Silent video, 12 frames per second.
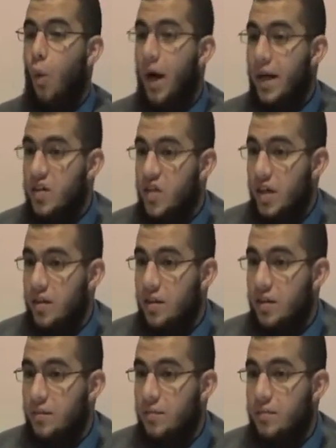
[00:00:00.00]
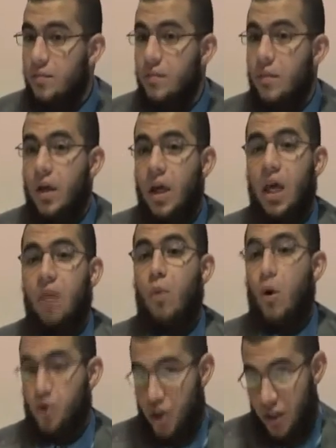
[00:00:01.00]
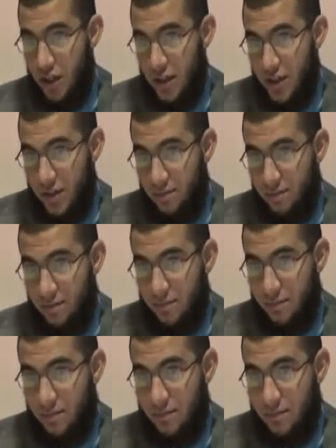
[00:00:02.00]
What is it? Emotionalism.